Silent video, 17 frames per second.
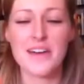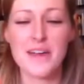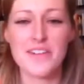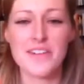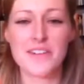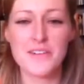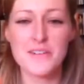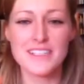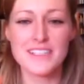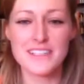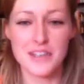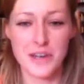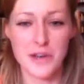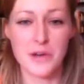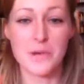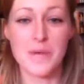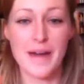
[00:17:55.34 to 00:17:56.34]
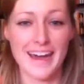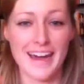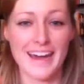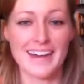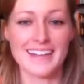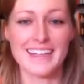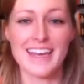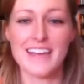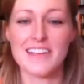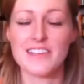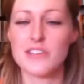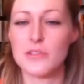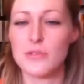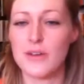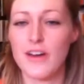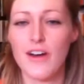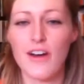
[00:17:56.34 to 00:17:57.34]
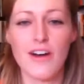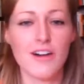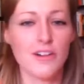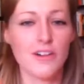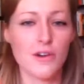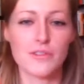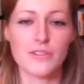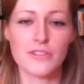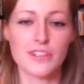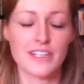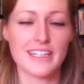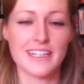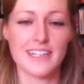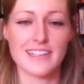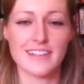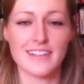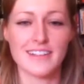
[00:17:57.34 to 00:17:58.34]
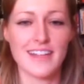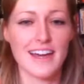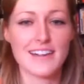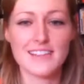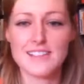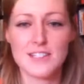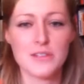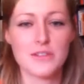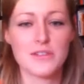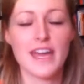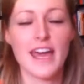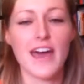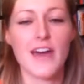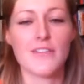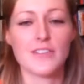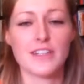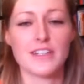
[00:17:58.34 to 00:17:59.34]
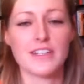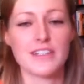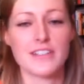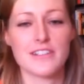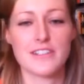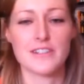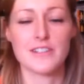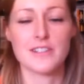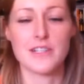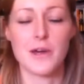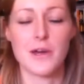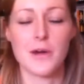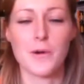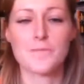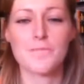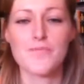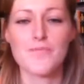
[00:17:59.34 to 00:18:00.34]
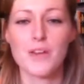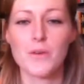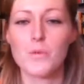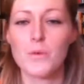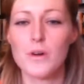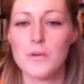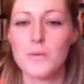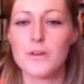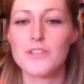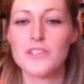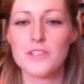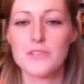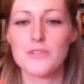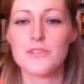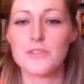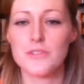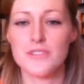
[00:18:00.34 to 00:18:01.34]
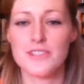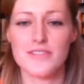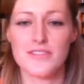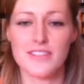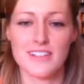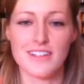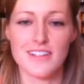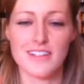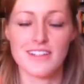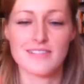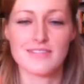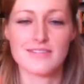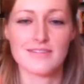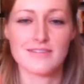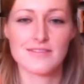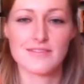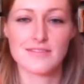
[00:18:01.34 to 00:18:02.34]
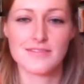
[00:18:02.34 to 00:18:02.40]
if you were to go back and do it all over again, the last 2.5 years or so, what would you do differently?